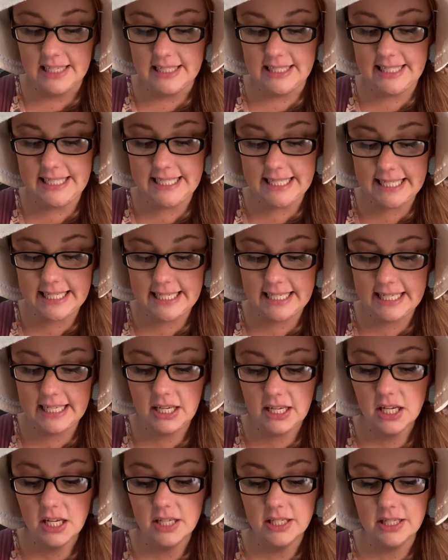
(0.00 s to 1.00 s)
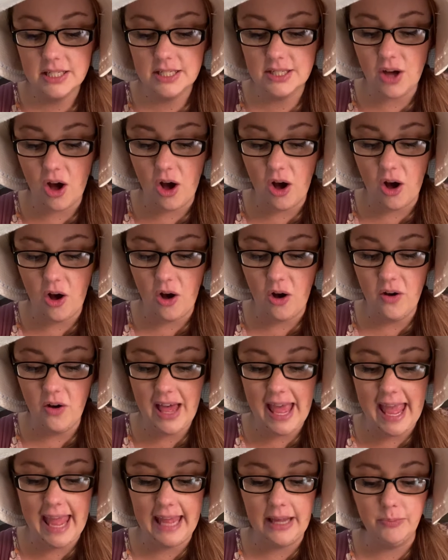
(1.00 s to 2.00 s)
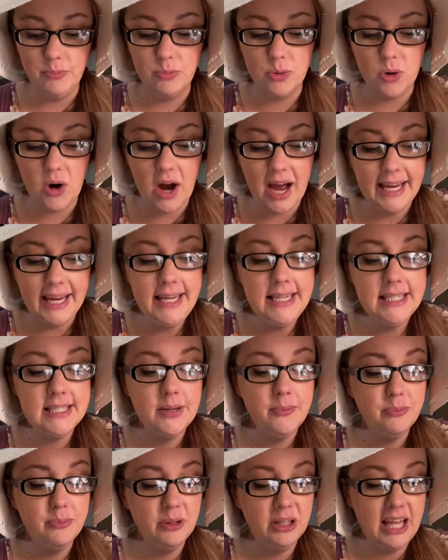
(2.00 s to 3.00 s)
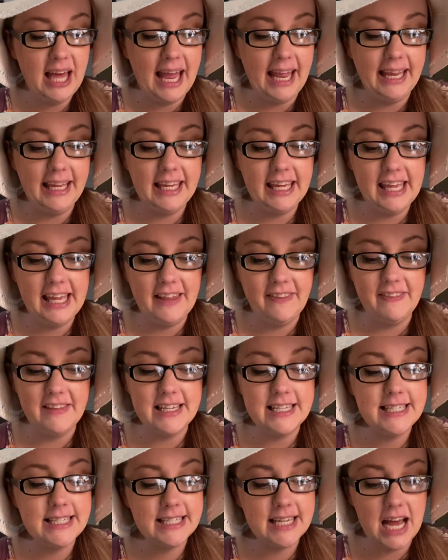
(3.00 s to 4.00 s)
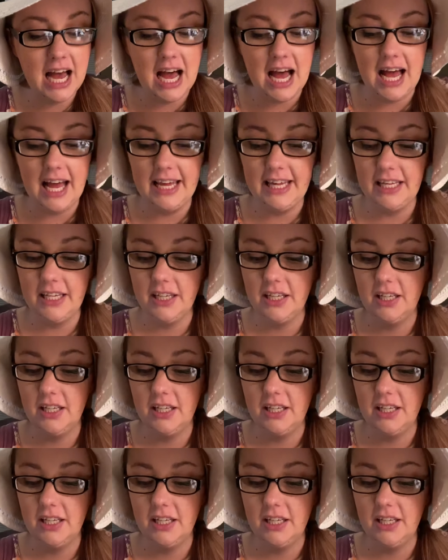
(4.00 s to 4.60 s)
D saw a bright blank in the sky.